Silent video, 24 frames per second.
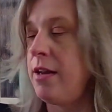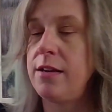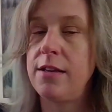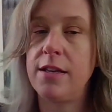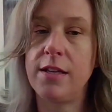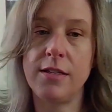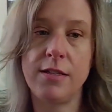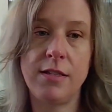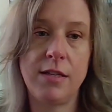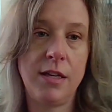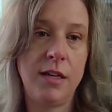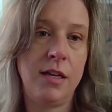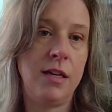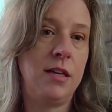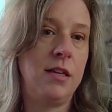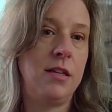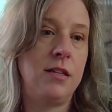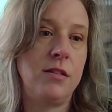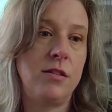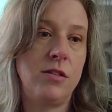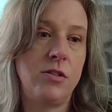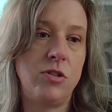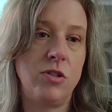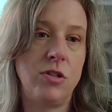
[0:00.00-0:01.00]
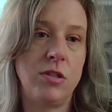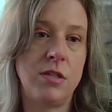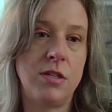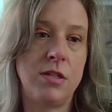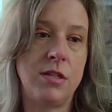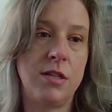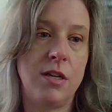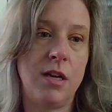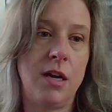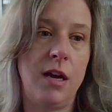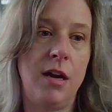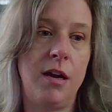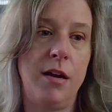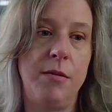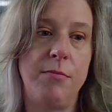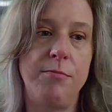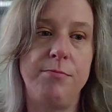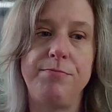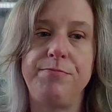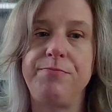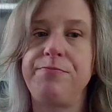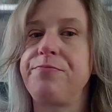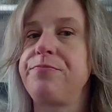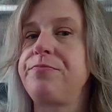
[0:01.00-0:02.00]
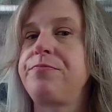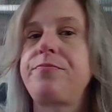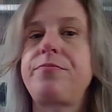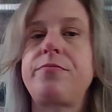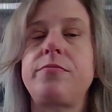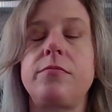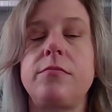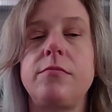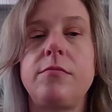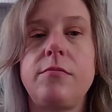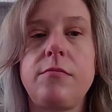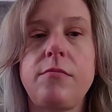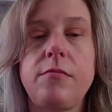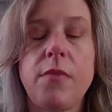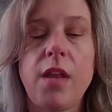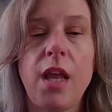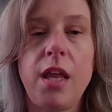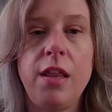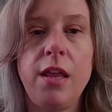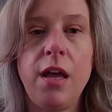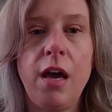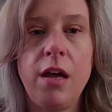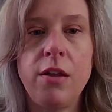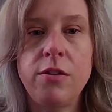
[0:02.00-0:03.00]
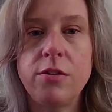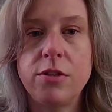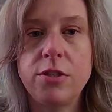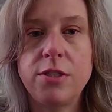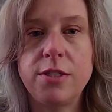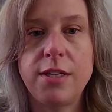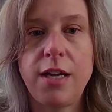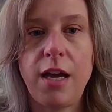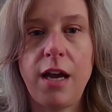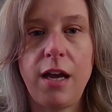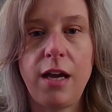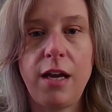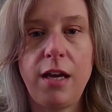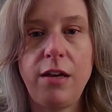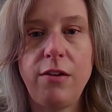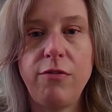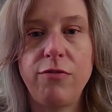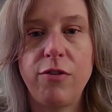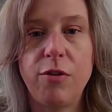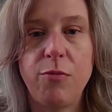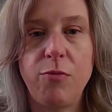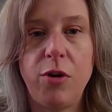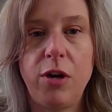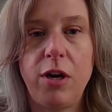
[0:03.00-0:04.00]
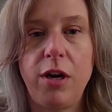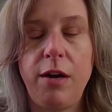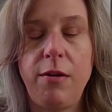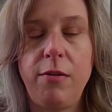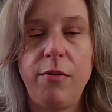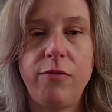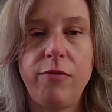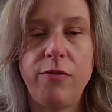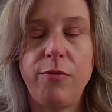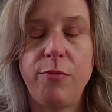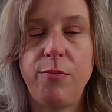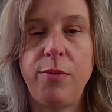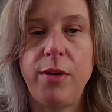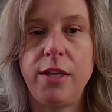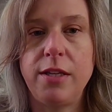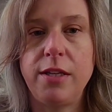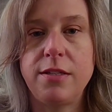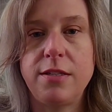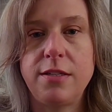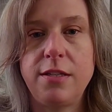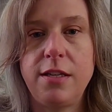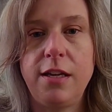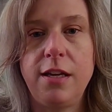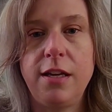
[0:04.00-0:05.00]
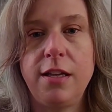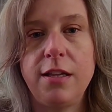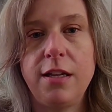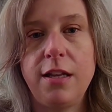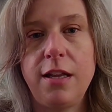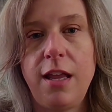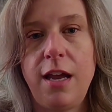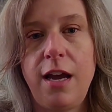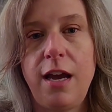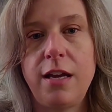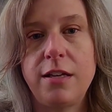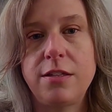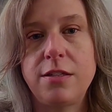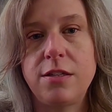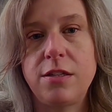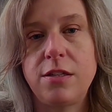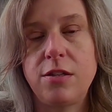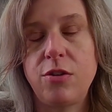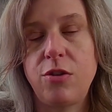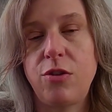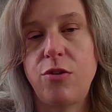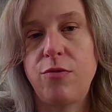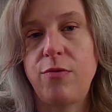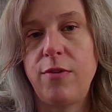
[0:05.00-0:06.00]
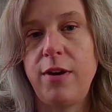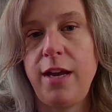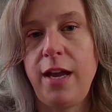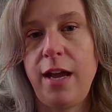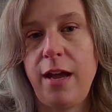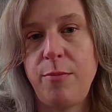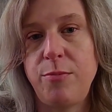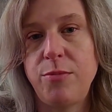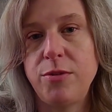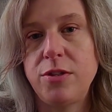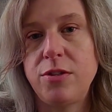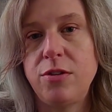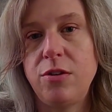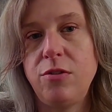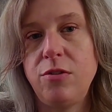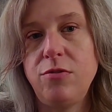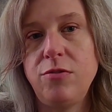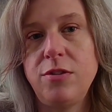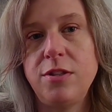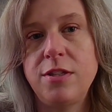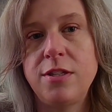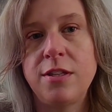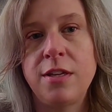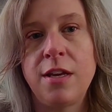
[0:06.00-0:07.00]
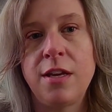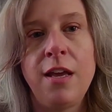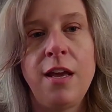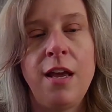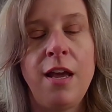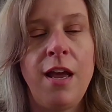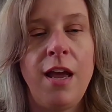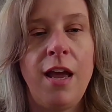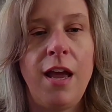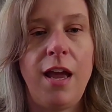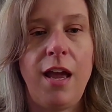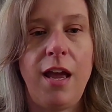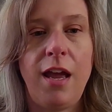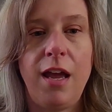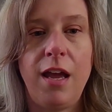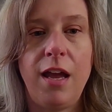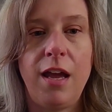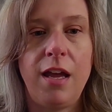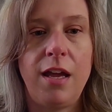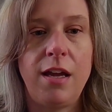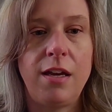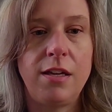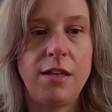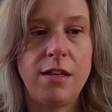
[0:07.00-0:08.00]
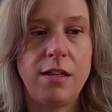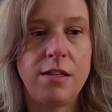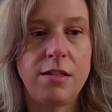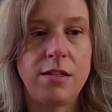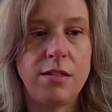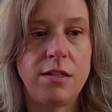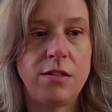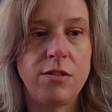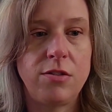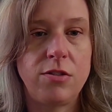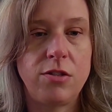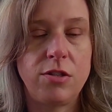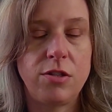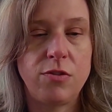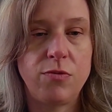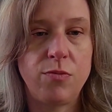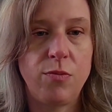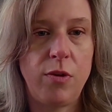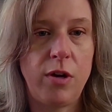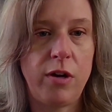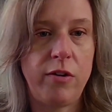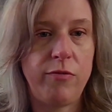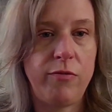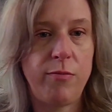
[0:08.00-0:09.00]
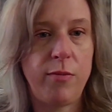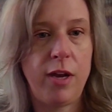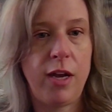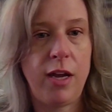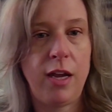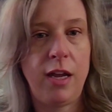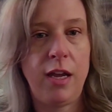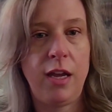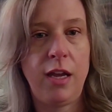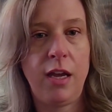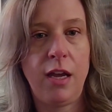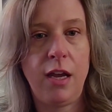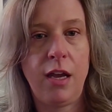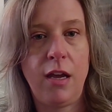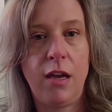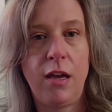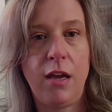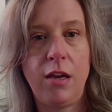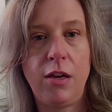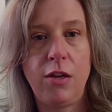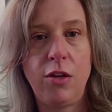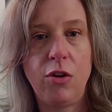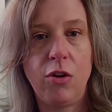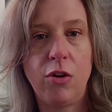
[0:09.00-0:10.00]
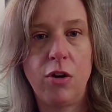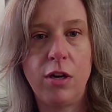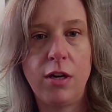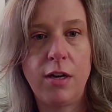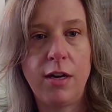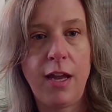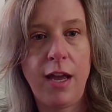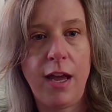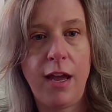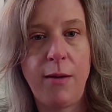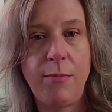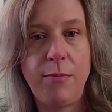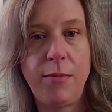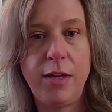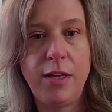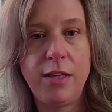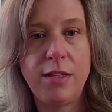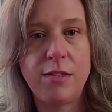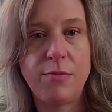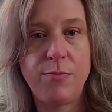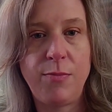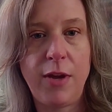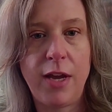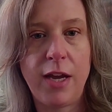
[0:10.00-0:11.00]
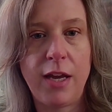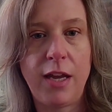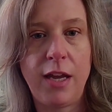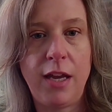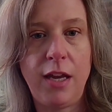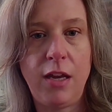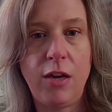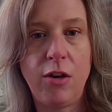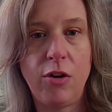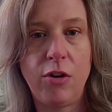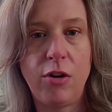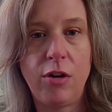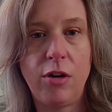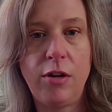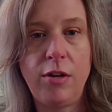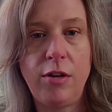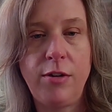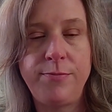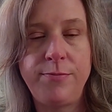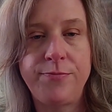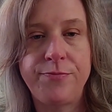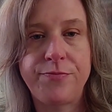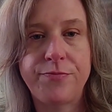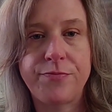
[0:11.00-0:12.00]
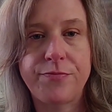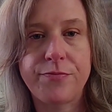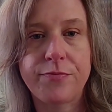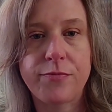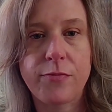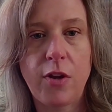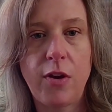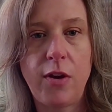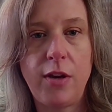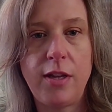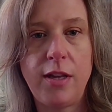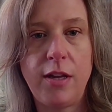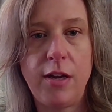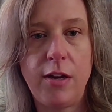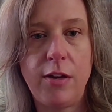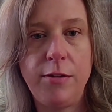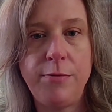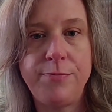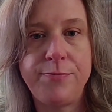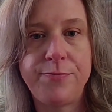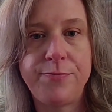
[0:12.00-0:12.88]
This is just the other side from where I've been sitting the last 3 episodes, and this is just one of my yarn cabinets back here, right there.